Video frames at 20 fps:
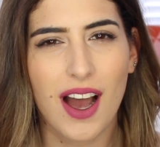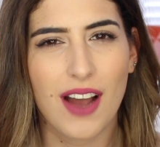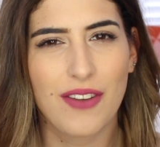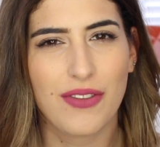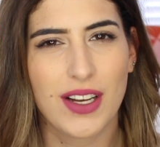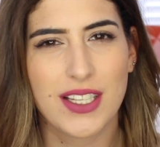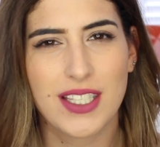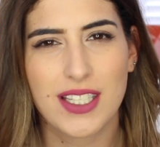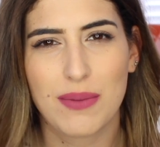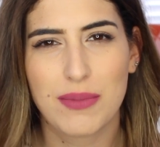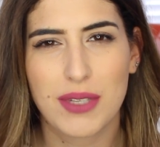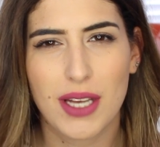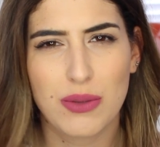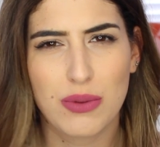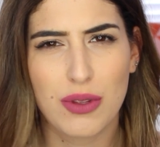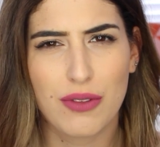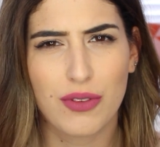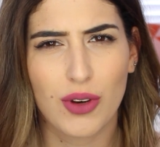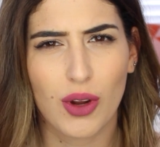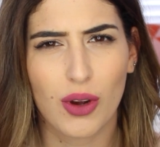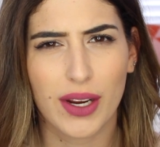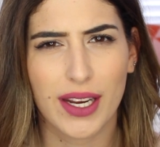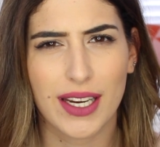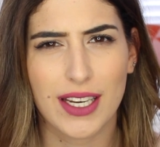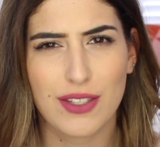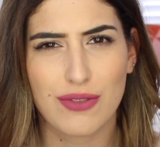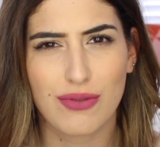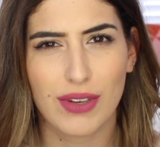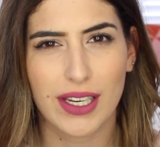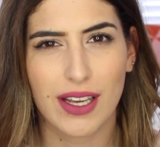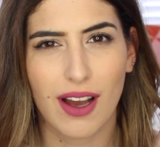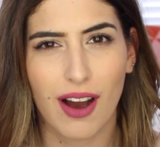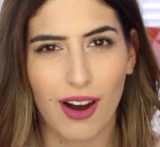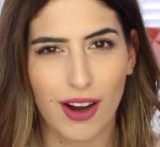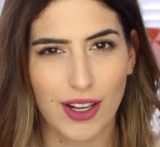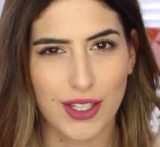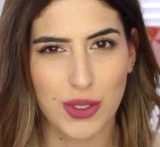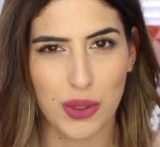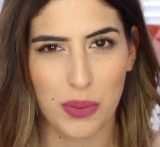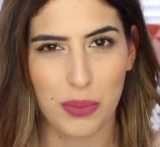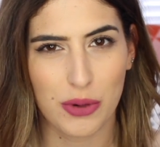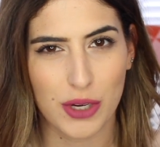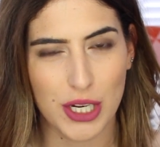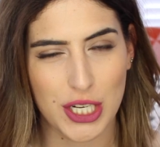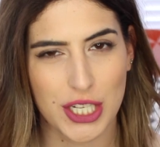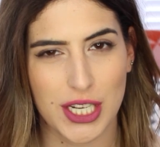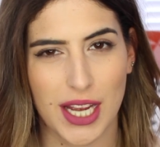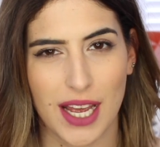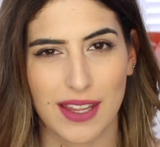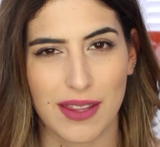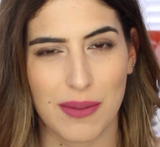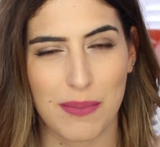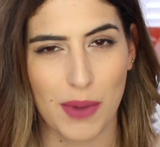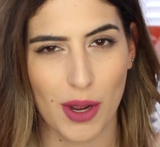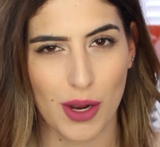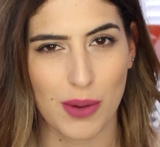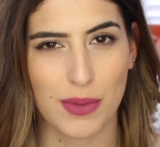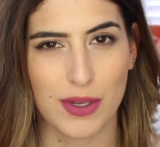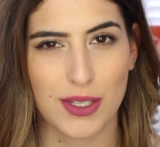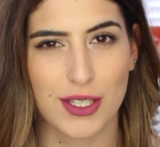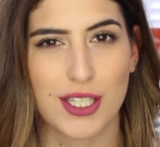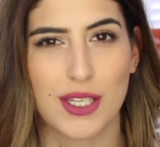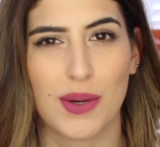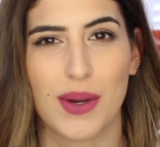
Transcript: I find sometimes the vlogging is really hard to appreciate the moment.